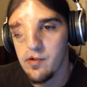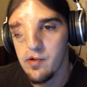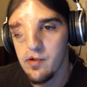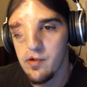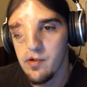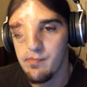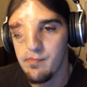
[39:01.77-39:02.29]

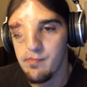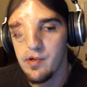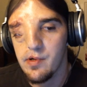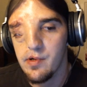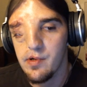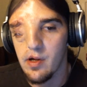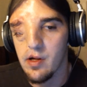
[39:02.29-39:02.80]
I just
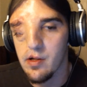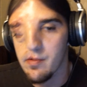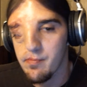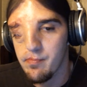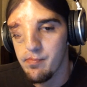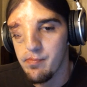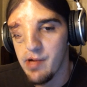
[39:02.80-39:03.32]
kept
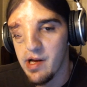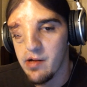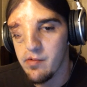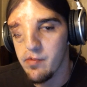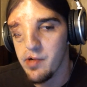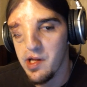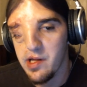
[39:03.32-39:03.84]
uh,
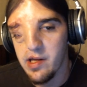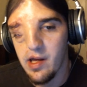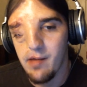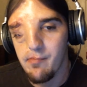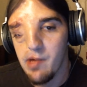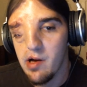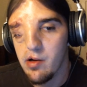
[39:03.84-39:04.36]
back
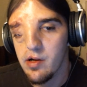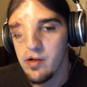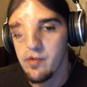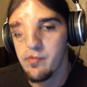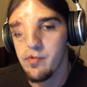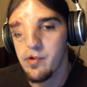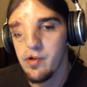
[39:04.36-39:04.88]
when it
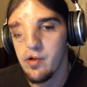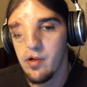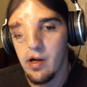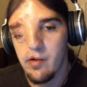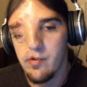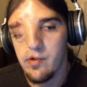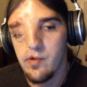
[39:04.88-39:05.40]
came out. I
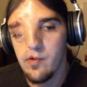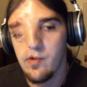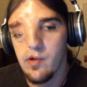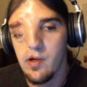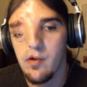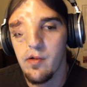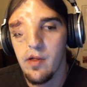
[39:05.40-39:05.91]
would I
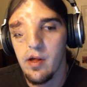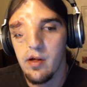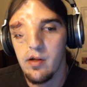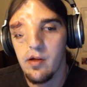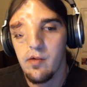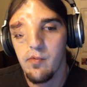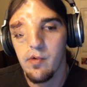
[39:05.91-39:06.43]
would just
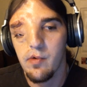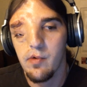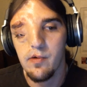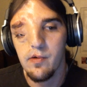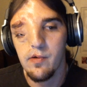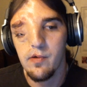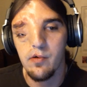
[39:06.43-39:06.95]
hear that
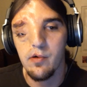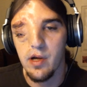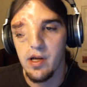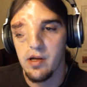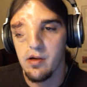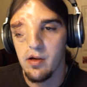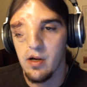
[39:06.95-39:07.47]
it wasn't
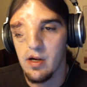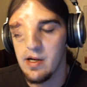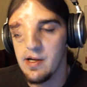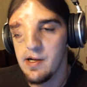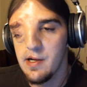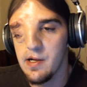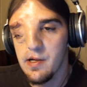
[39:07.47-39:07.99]
so
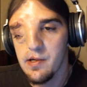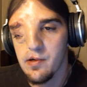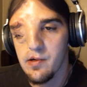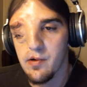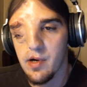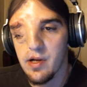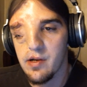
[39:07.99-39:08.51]
great,
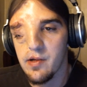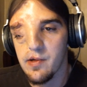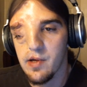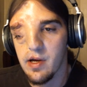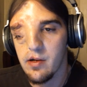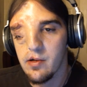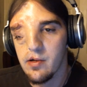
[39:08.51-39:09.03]

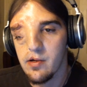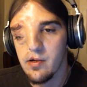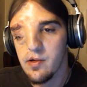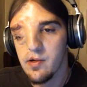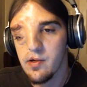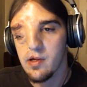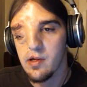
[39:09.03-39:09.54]
so I
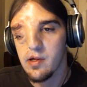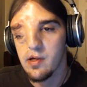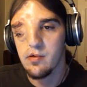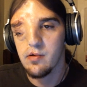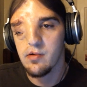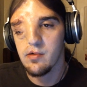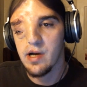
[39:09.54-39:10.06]
decided to
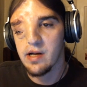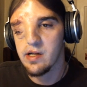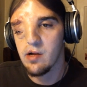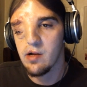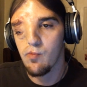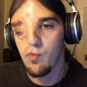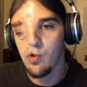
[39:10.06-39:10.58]
just get
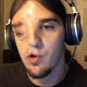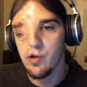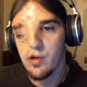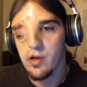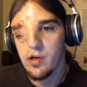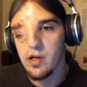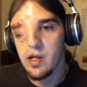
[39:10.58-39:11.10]

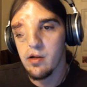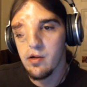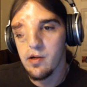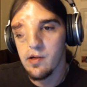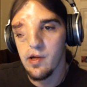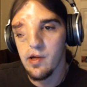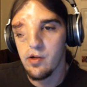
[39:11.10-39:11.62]
Crackdown One
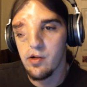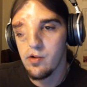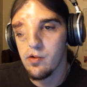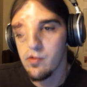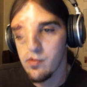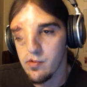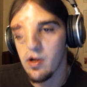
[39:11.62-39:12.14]
again
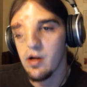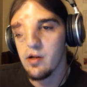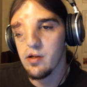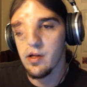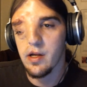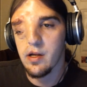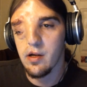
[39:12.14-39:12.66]
because I
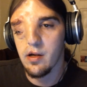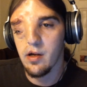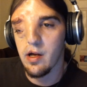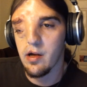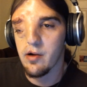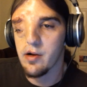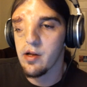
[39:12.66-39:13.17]
knew,
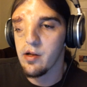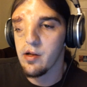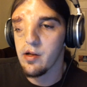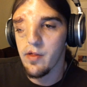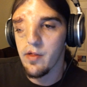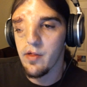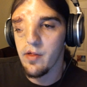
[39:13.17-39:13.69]
like, yeah. I
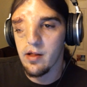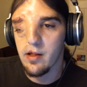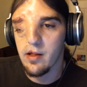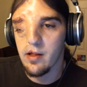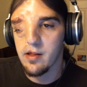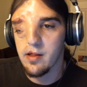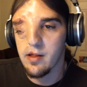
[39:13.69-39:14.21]
already know
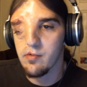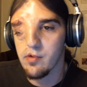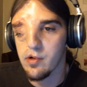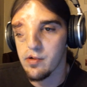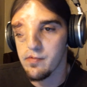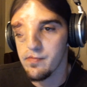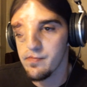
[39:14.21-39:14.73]
that I like
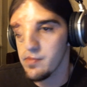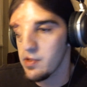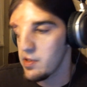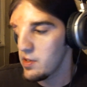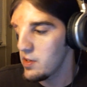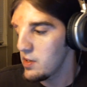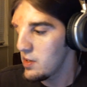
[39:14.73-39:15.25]
that
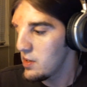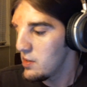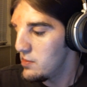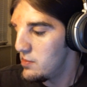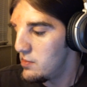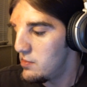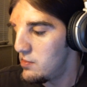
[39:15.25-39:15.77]
one.
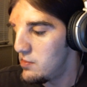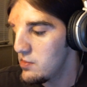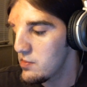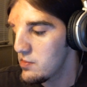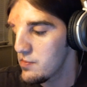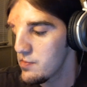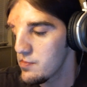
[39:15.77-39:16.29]

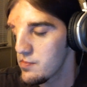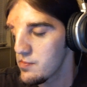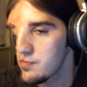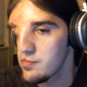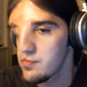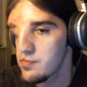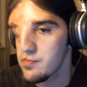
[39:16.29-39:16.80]

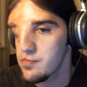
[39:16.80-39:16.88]
Exactly.